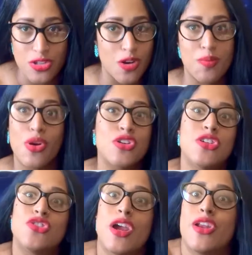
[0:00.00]
person
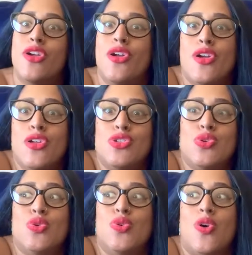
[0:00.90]
try
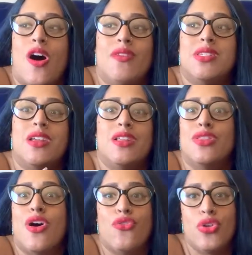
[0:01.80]
to all of a sudden
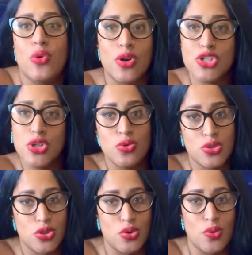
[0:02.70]
love you or choose
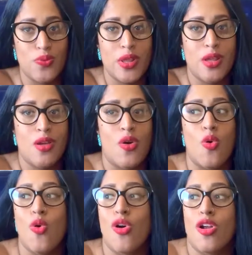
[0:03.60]
you,
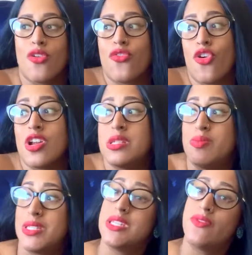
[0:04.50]
or for a
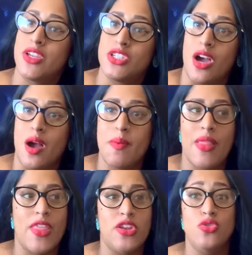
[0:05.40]
specific job, and
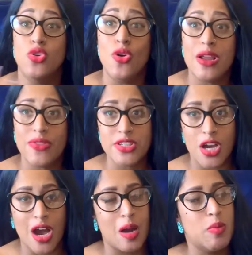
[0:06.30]
then you don't get the
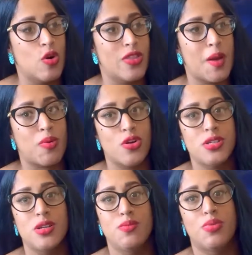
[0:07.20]
job, or that
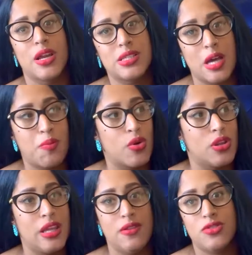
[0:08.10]
person breaks up or
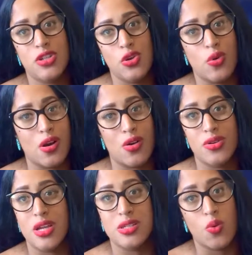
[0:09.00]
leaves you or
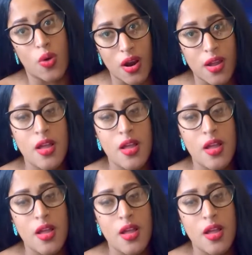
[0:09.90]
doesn't work.